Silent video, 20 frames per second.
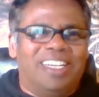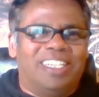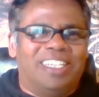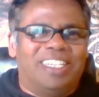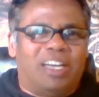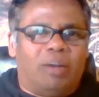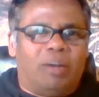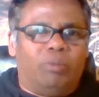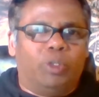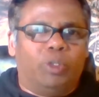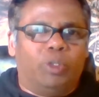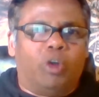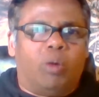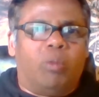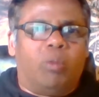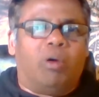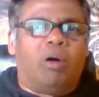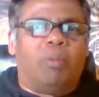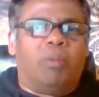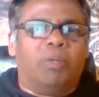some
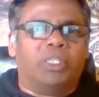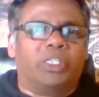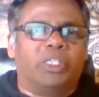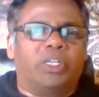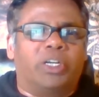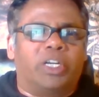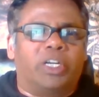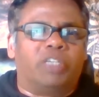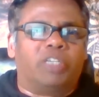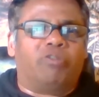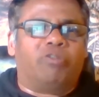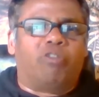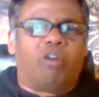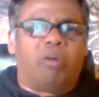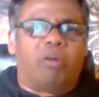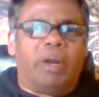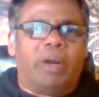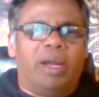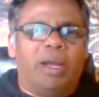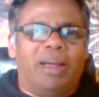job opportunities for me?